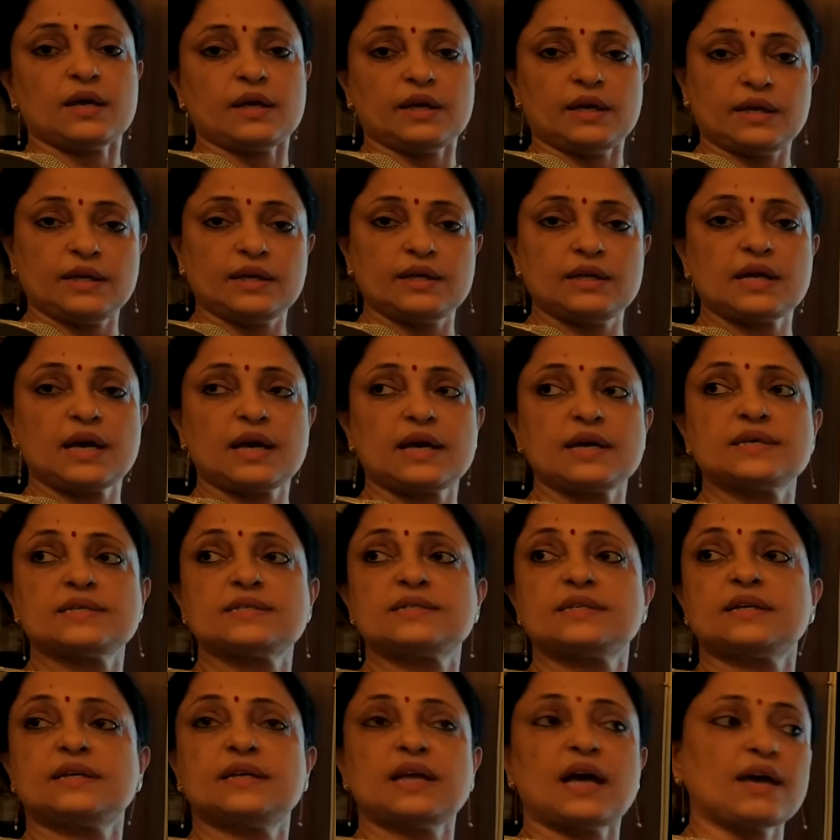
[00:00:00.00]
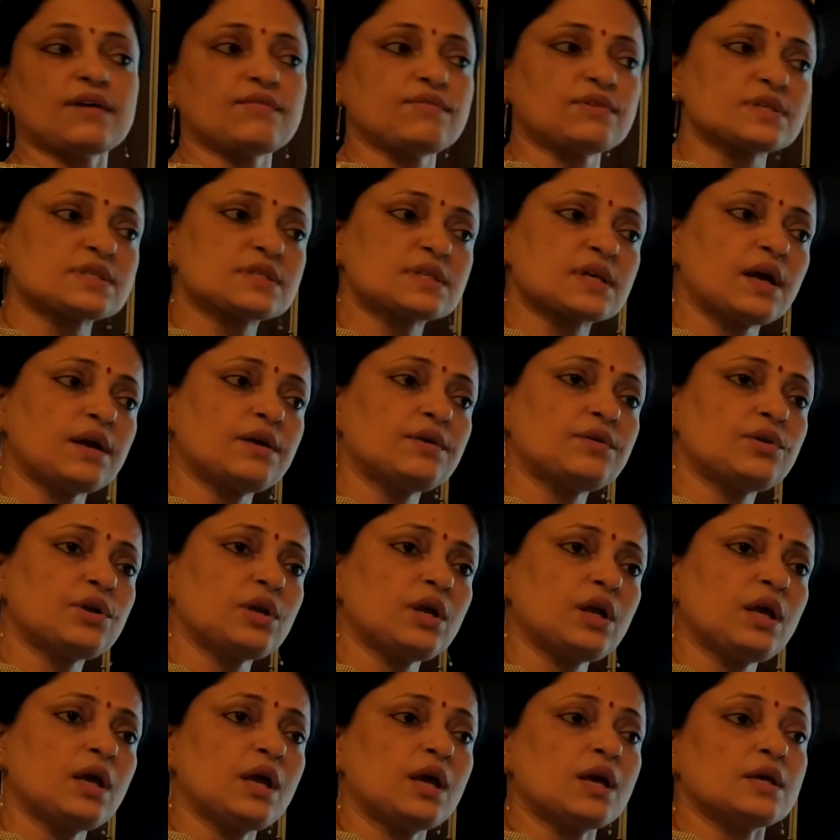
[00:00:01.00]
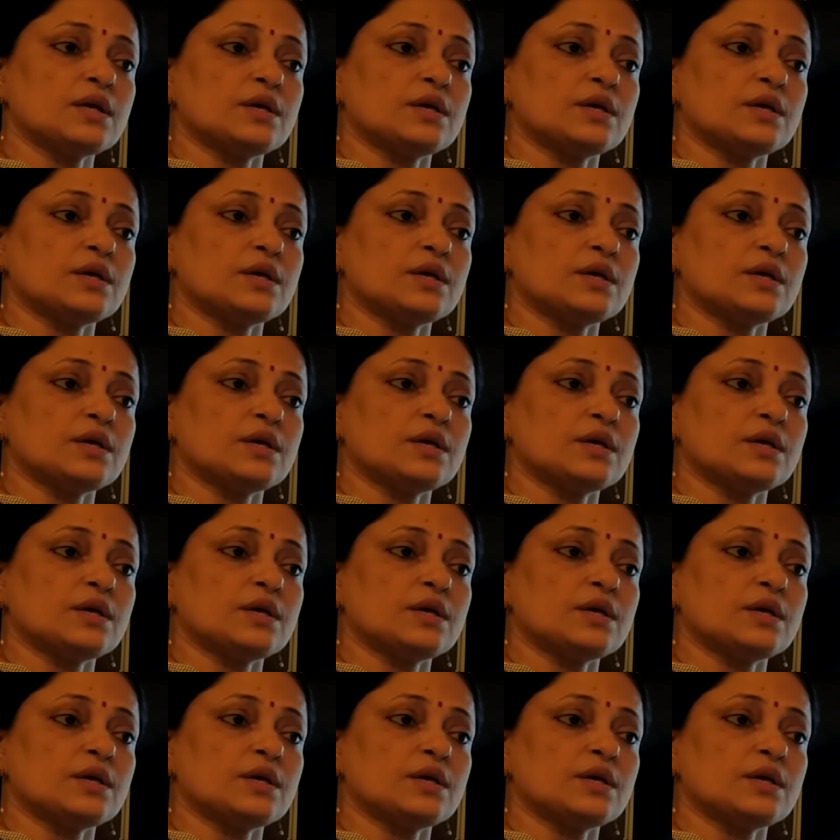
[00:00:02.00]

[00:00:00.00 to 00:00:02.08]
India is a diverse country.